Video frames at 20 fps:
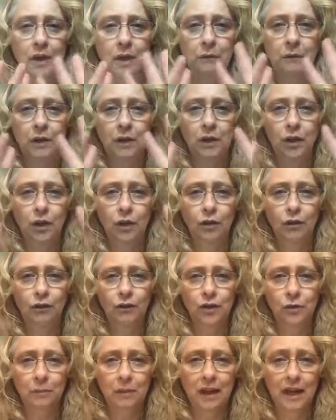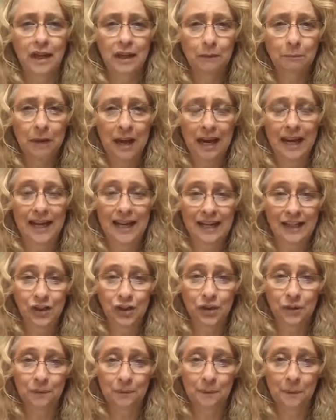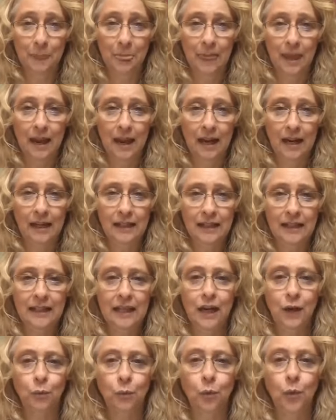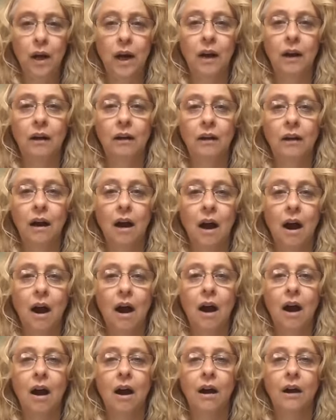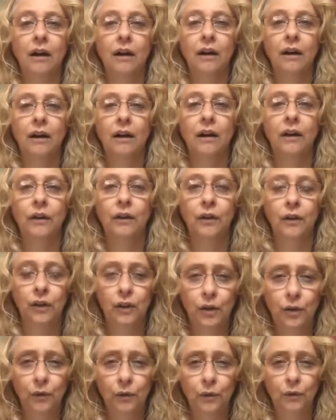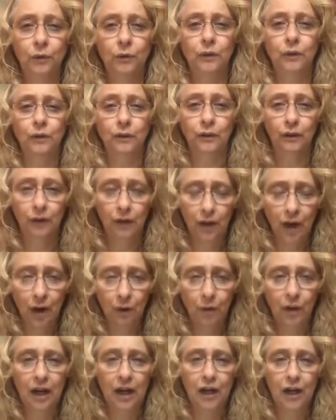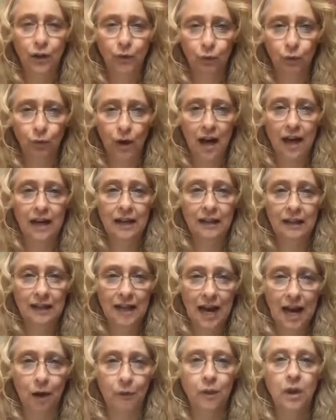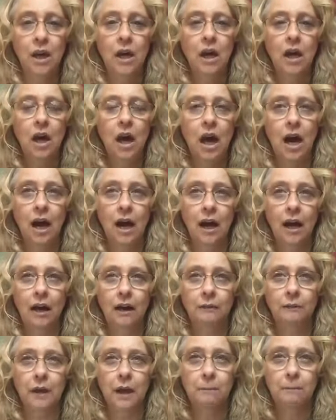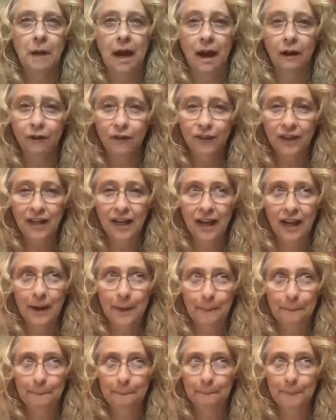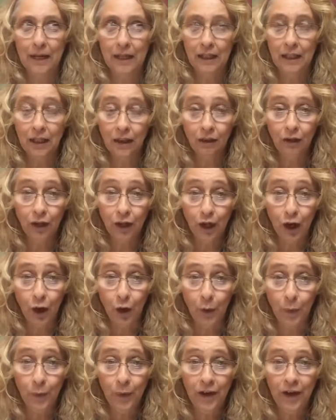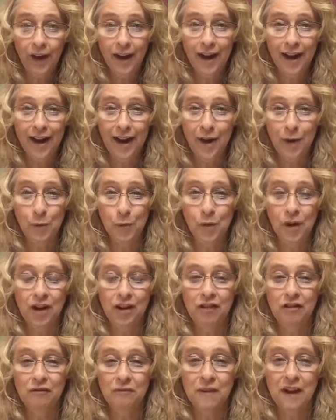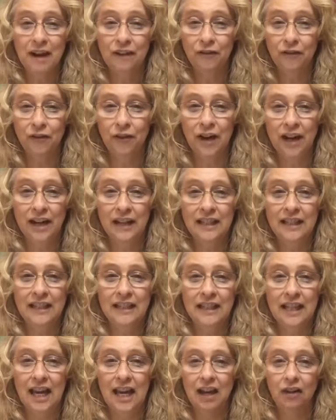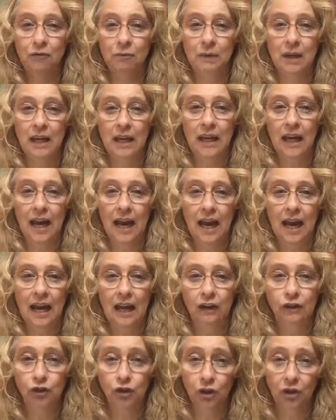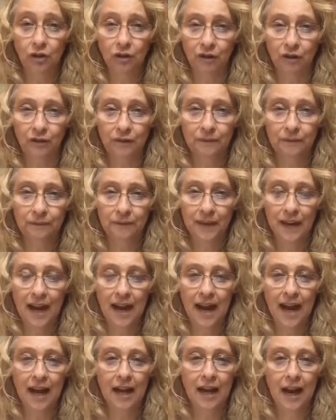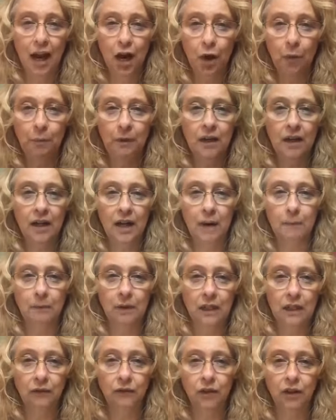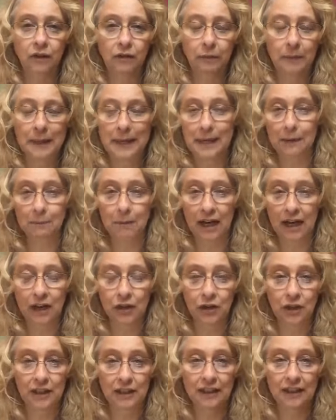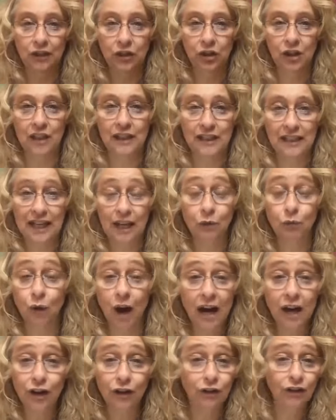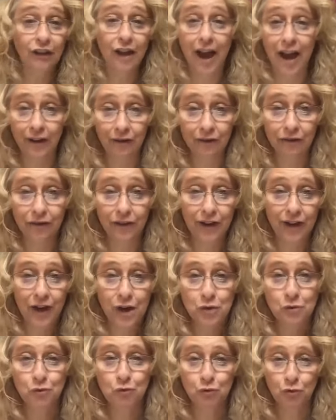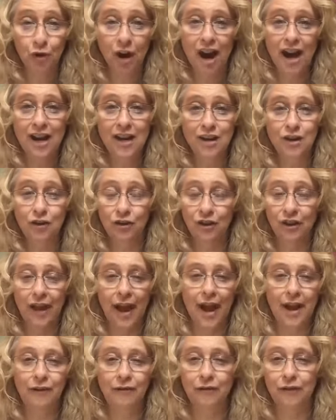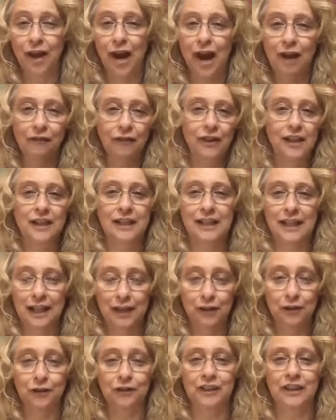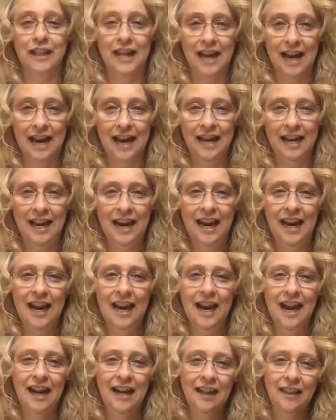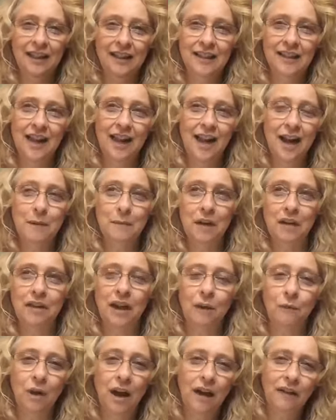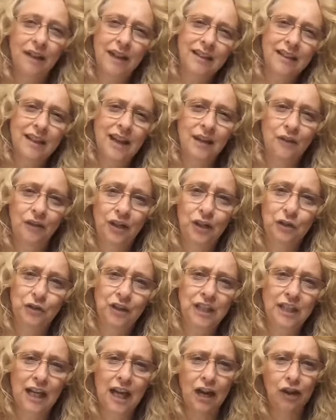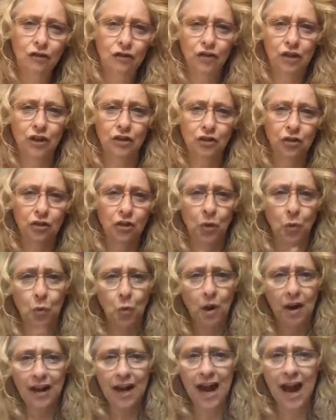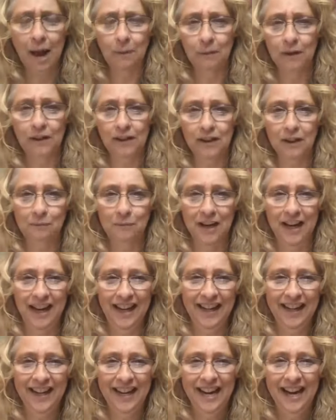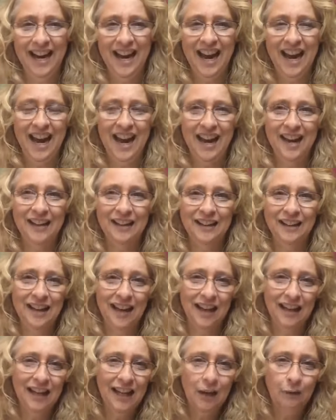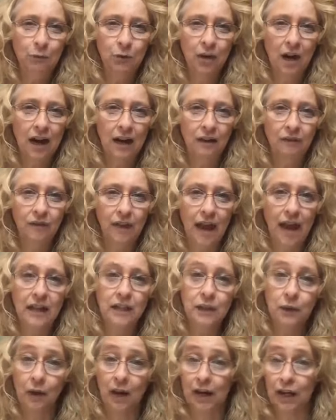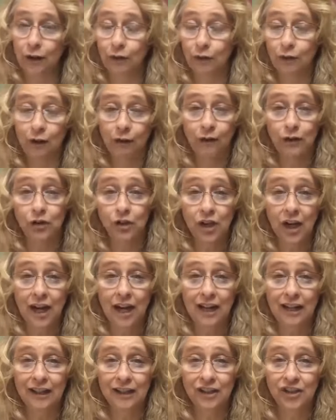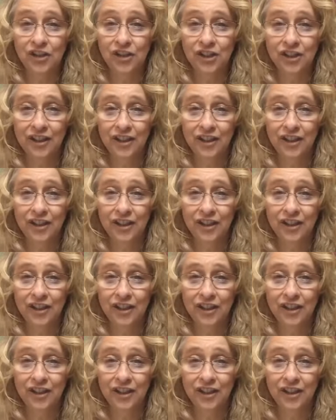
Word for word: up this huge blank page and it said, Where are you going right now? Uh, about um, a year ago, uh, one of my friends gave me a journal and I opened it up and it's full of blank pages and she said, Write your life. Write your life every single day. And at the time, I thought, wow, that's kind of interesting. I usually journal what happened to me and uh, keep track of that so I can grow and change.